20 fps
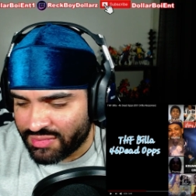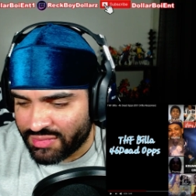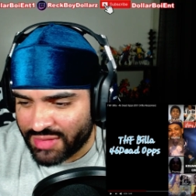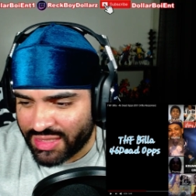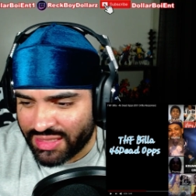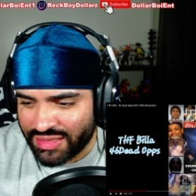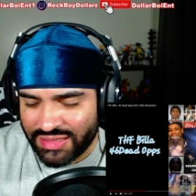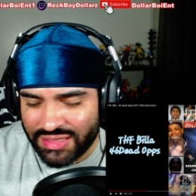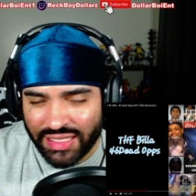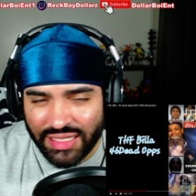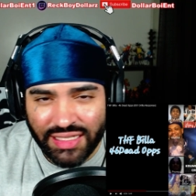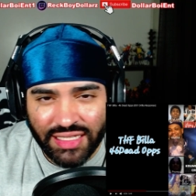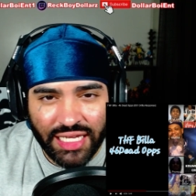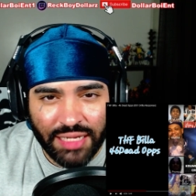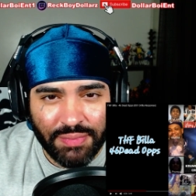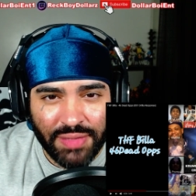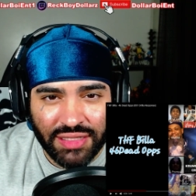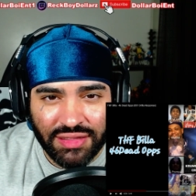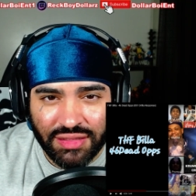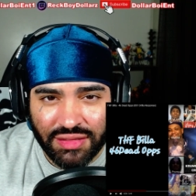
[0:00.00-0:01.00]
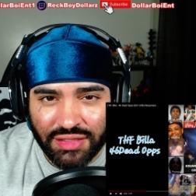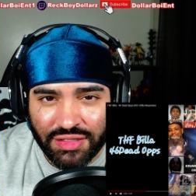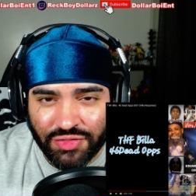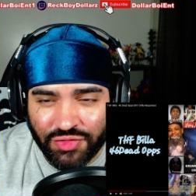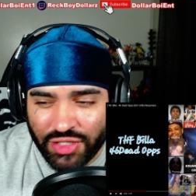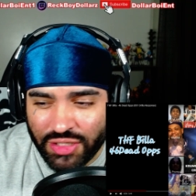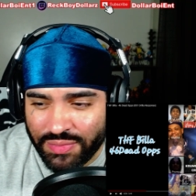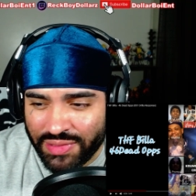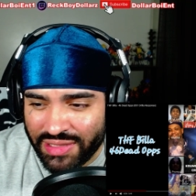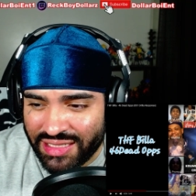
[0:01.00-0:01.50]
He said he came out the
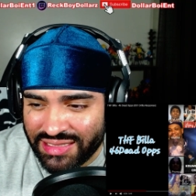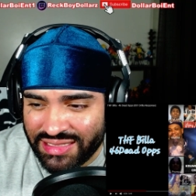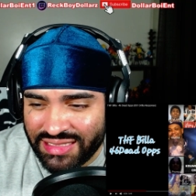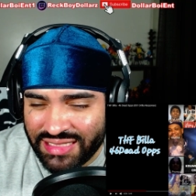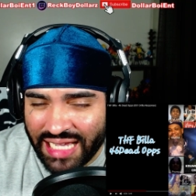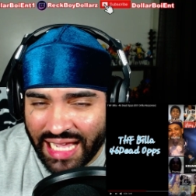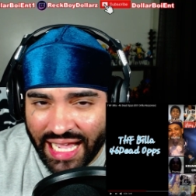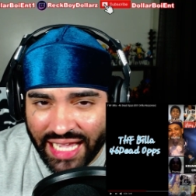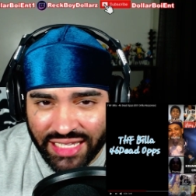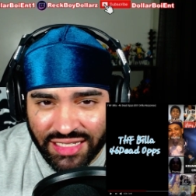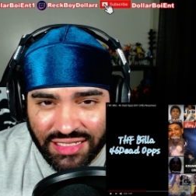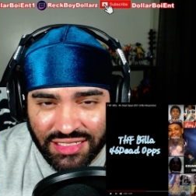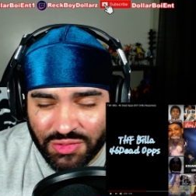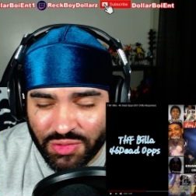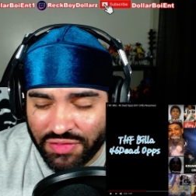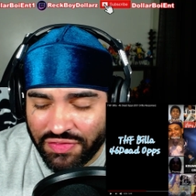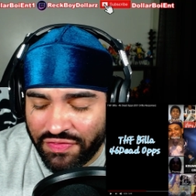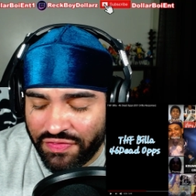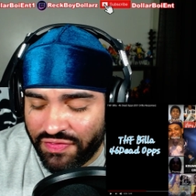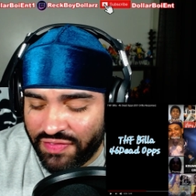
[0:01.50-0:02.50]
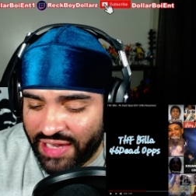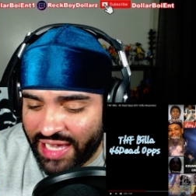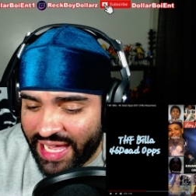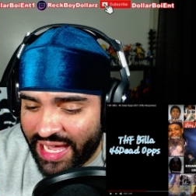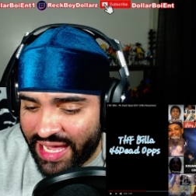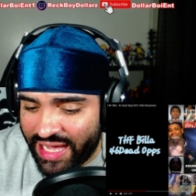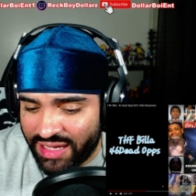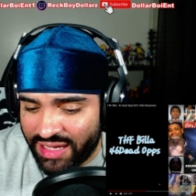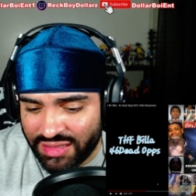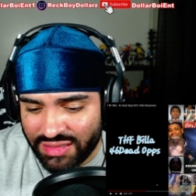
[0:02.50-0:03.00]
crib and his tires were flat.